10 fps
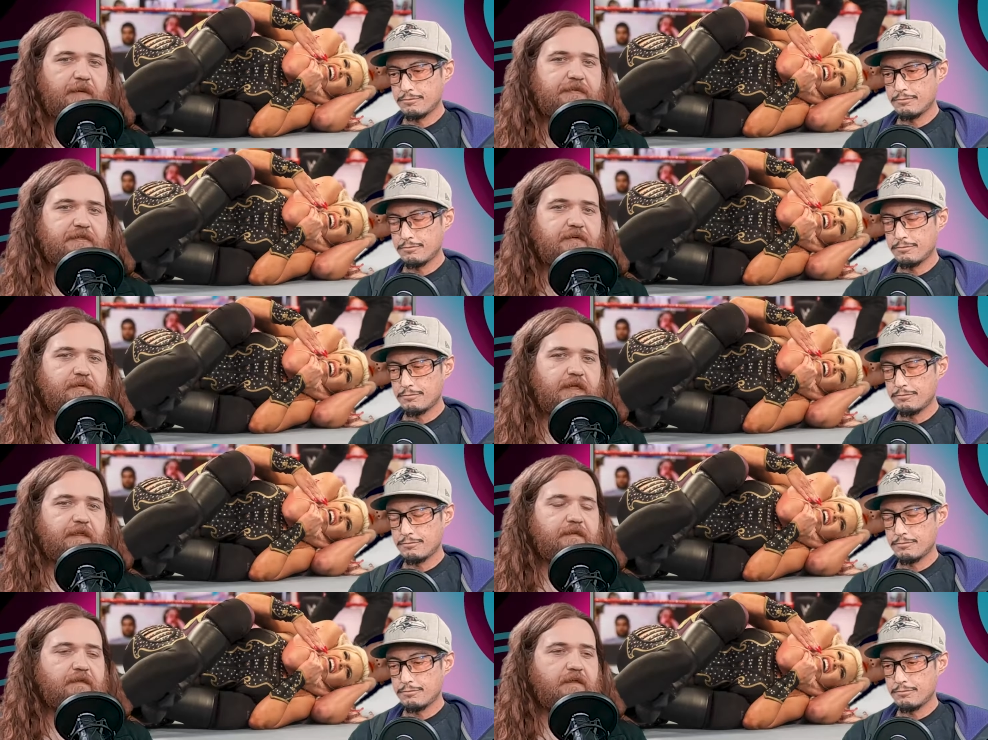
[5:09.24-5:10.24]
Speaker 1: up. So
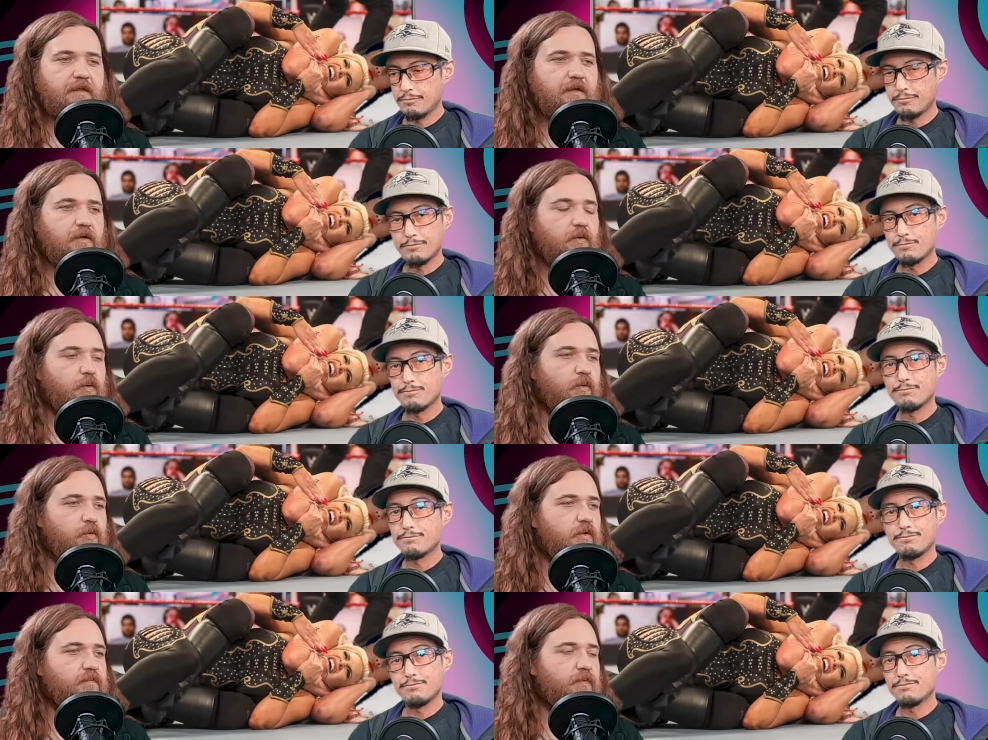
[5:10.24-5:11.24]
like
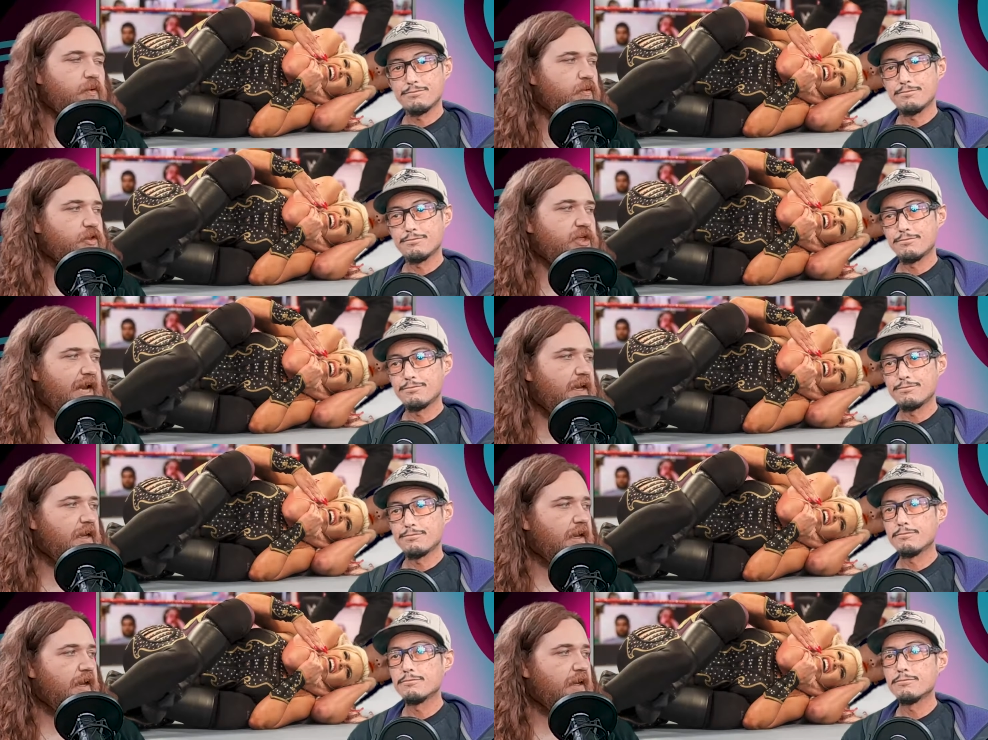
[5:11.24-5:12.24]
who do who do
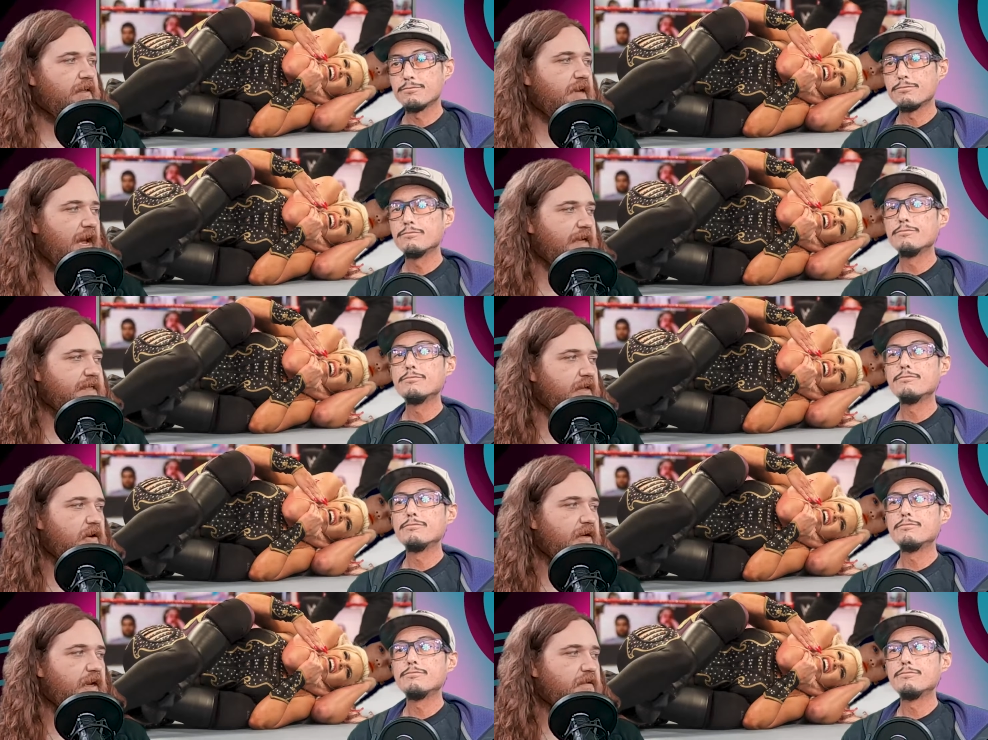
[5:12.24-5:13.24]
Shayna and Nia
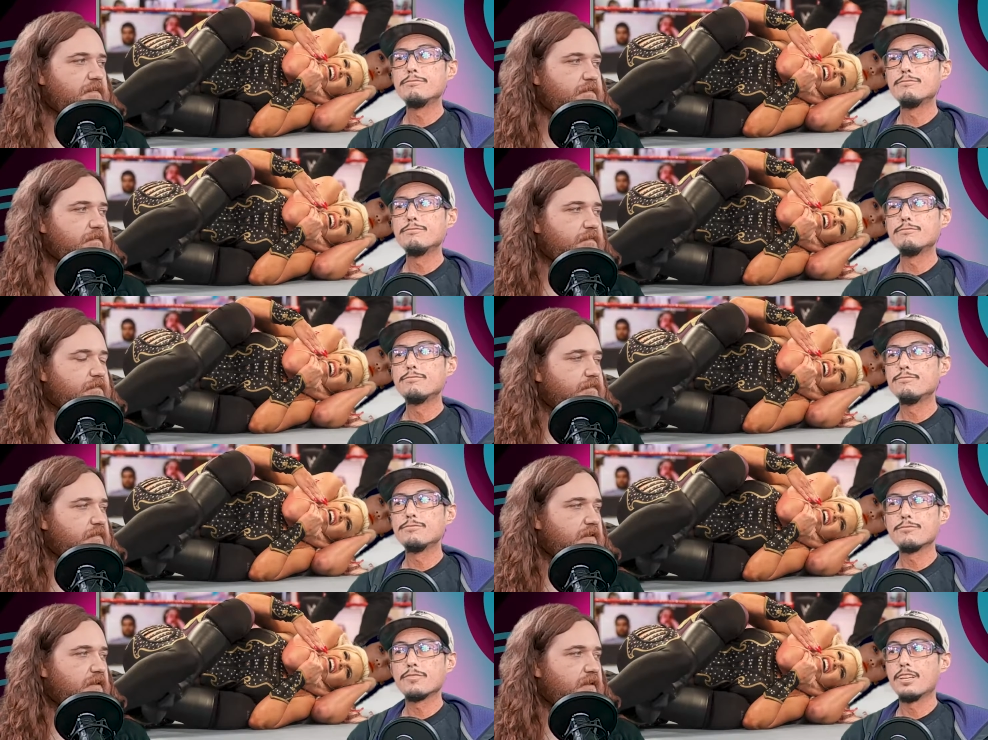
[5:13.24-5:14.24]
take on
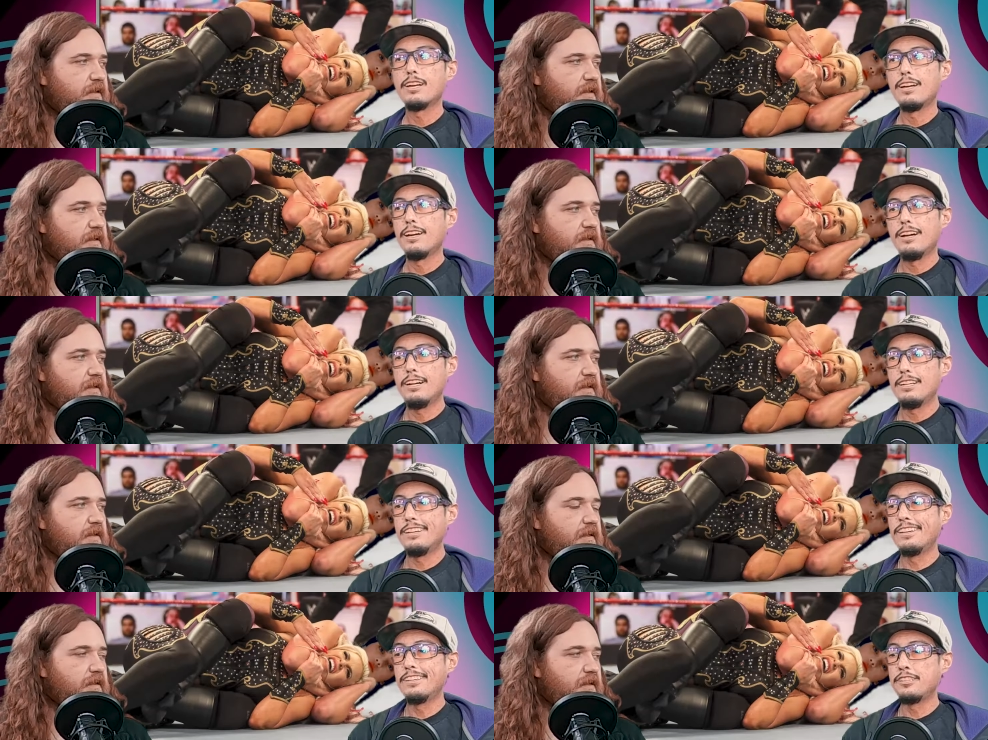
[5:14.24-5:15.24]

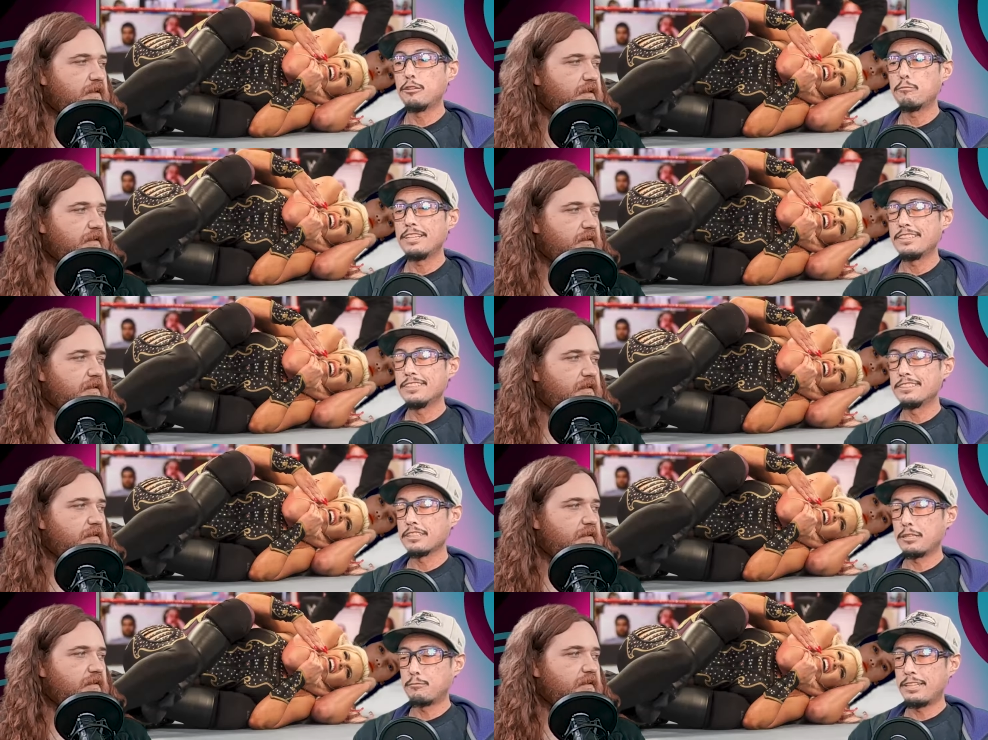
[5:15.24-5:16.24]
now?
Speaker 2: Uh nobody
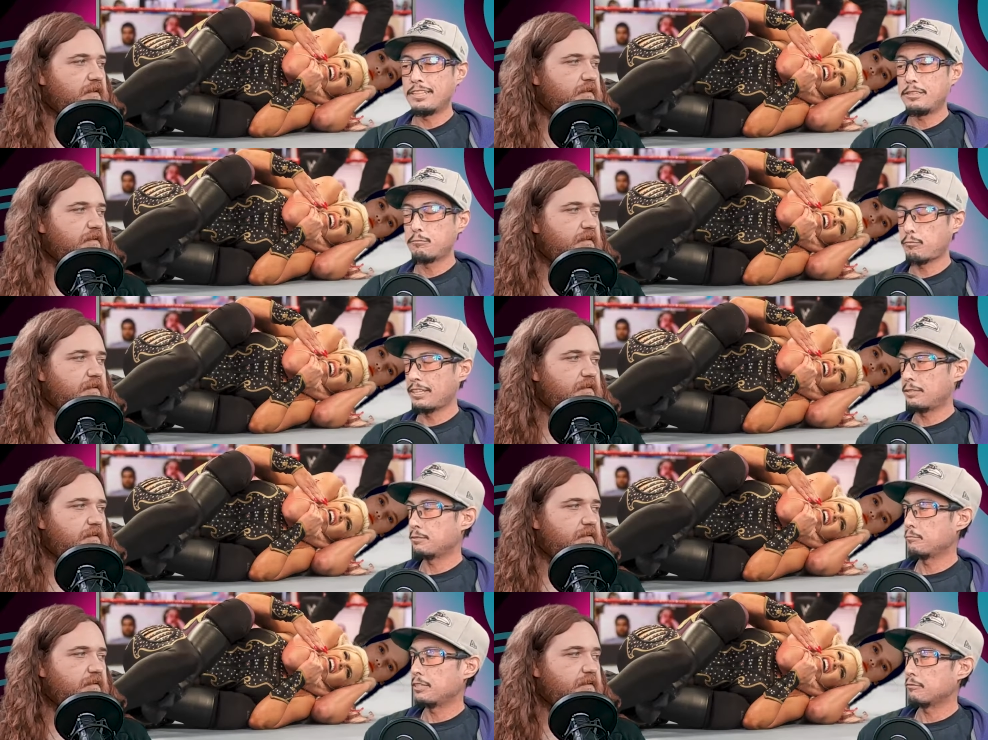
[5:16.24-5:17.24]
unless they're gonna plan on bringing
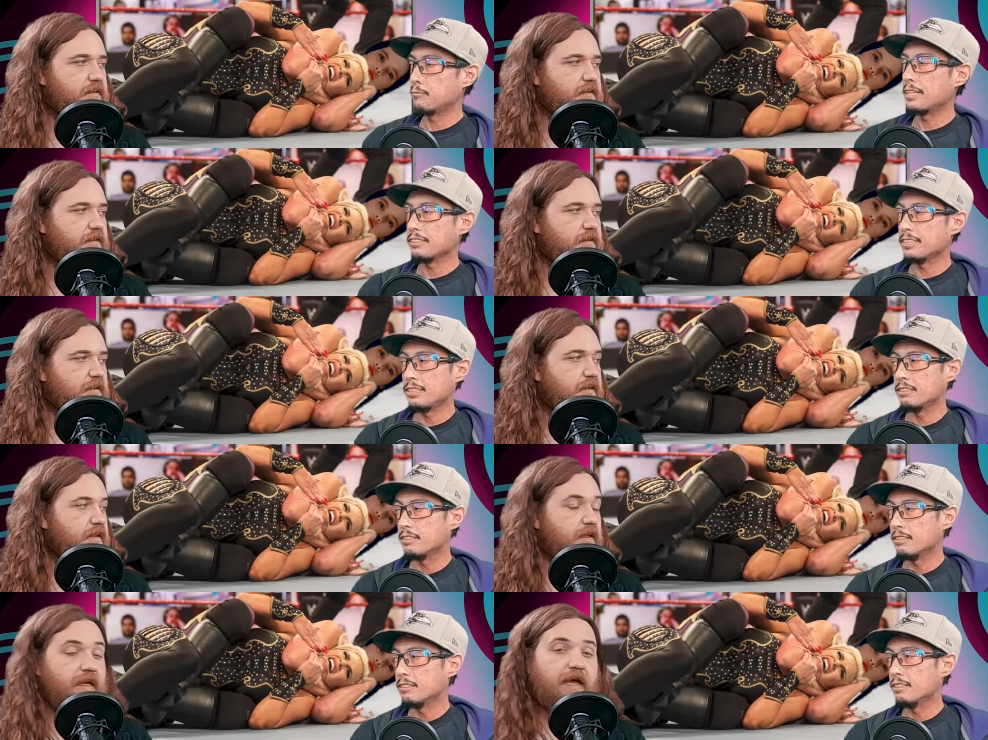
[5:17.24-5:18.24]
up somebody from NXT.
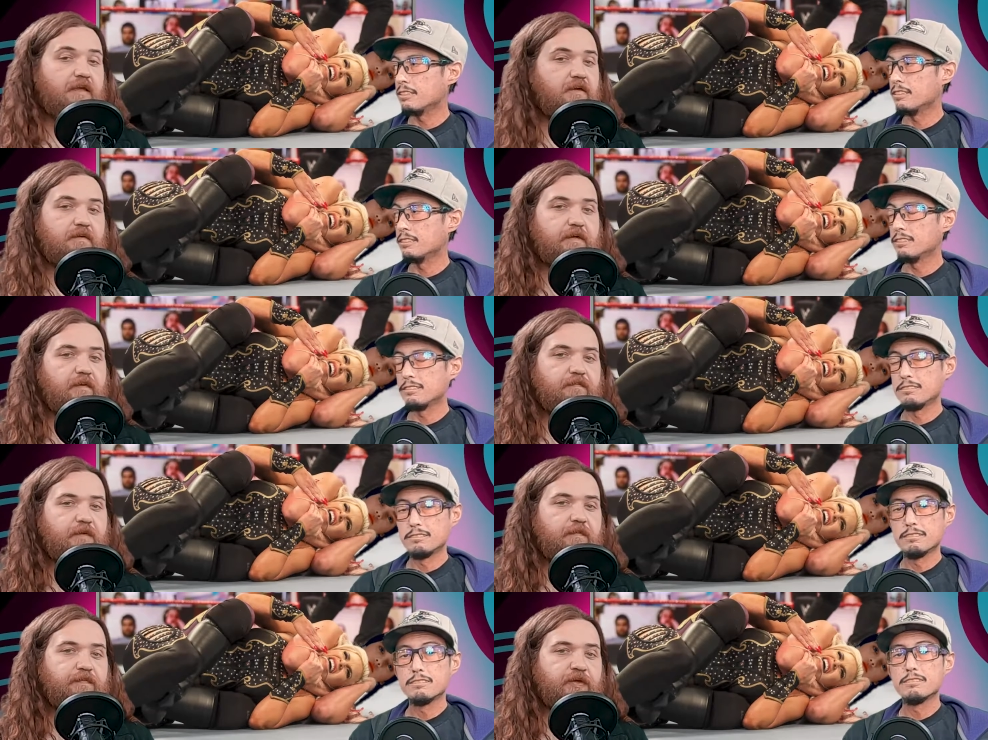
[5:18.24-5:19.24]
Speaker 1: Yeah, you you
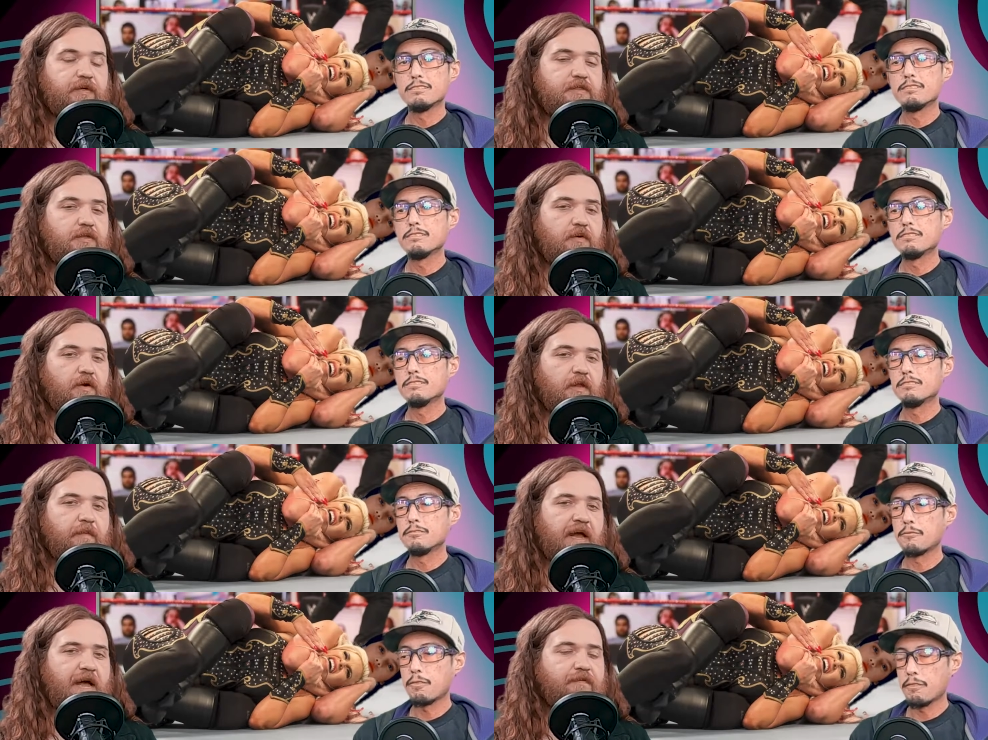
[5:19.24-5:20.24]
you blew it too
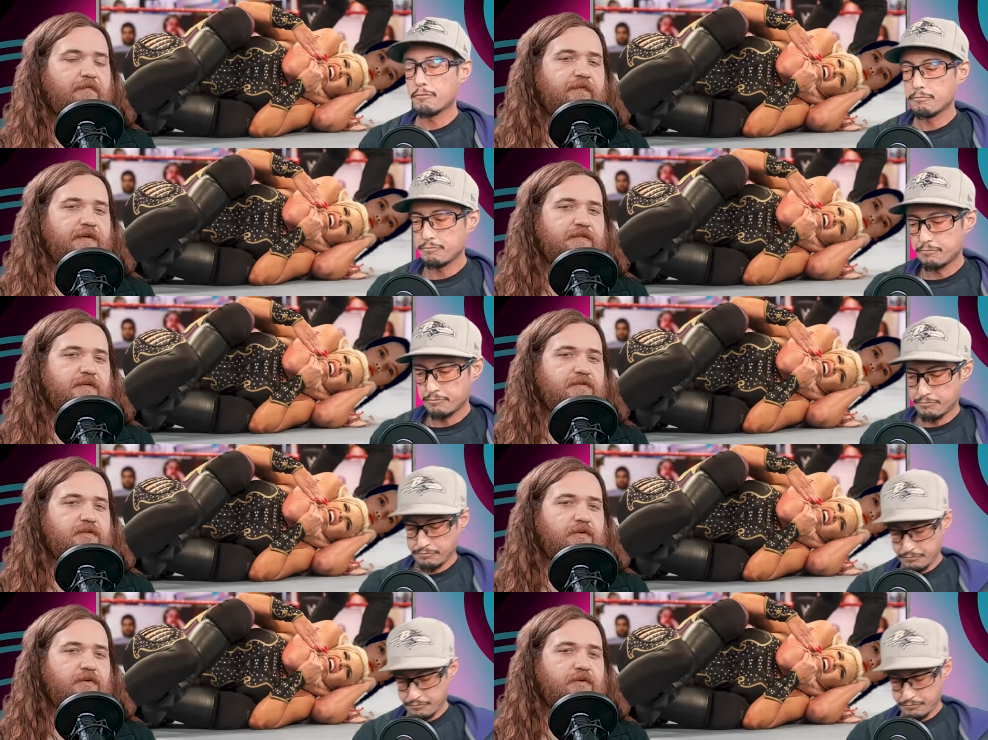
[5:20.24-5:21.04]
early by having them face those